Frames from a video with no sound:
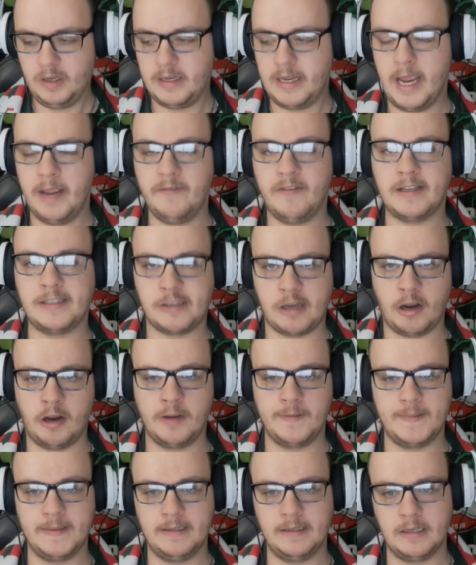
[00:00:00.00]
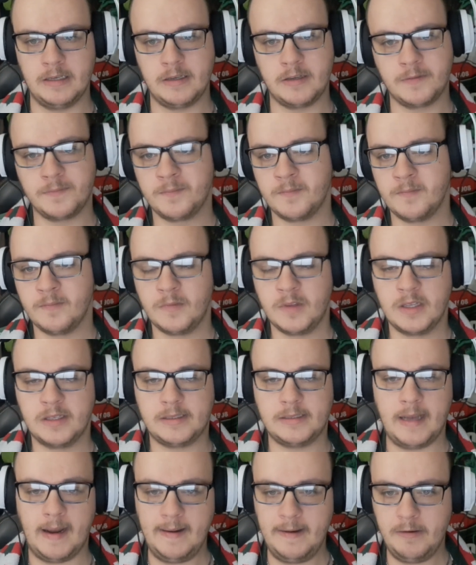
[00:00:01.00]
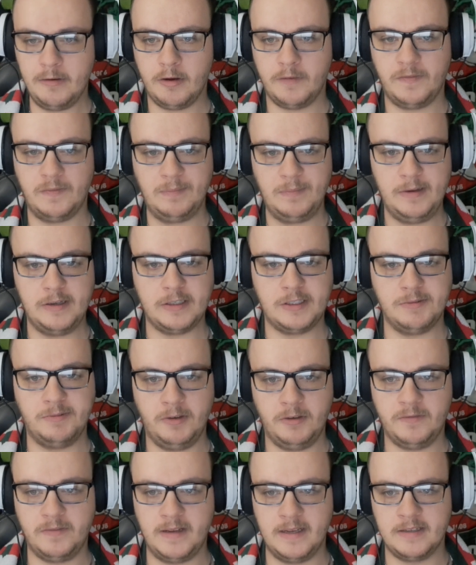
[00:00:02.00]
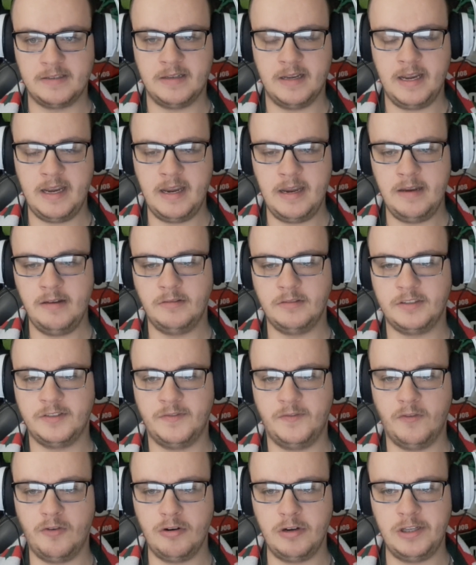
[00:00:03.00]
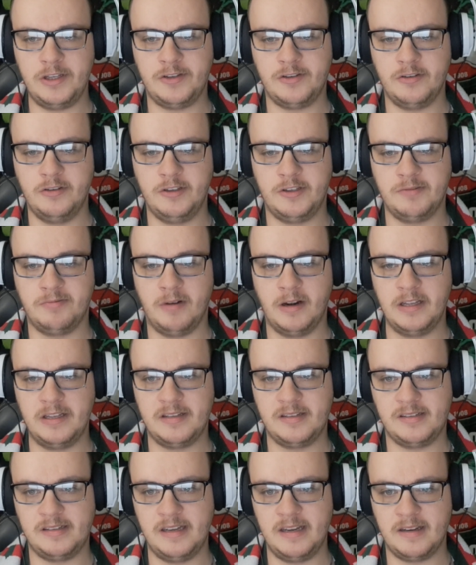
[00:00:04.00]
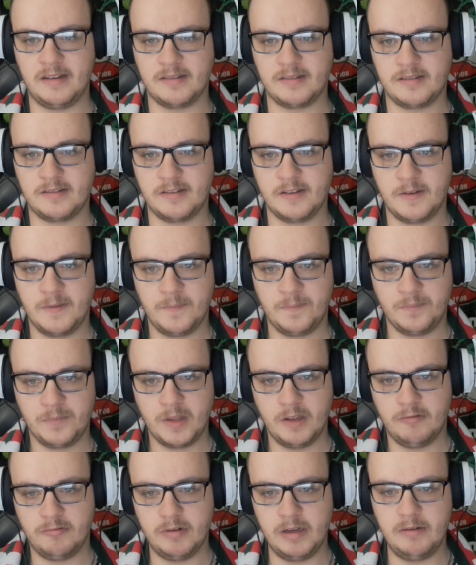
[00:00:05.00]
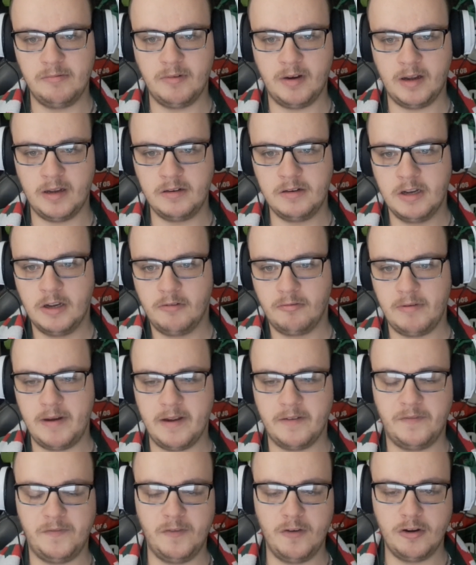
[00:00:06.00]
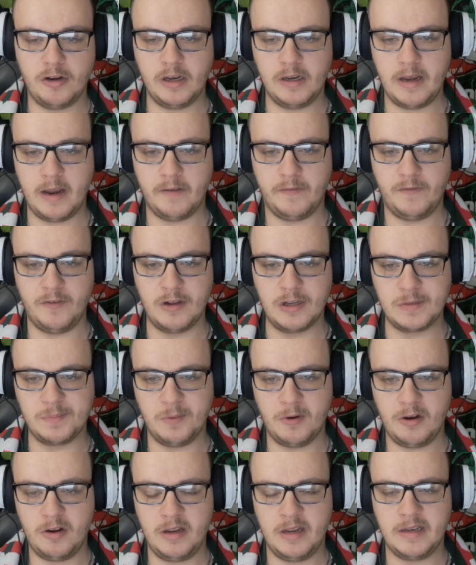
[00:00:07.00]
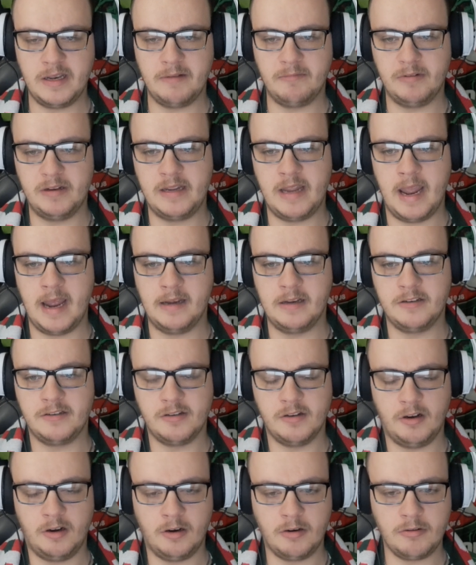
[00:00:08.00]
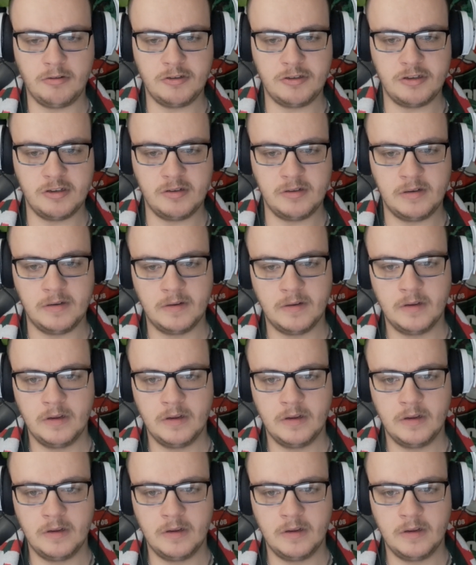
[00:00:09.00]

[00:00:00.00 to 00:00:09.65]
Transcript: gave us hope at least. Starting off in round 12 against the Eels, 42-26. We won. Round 13, our first bye, and then we head into Origin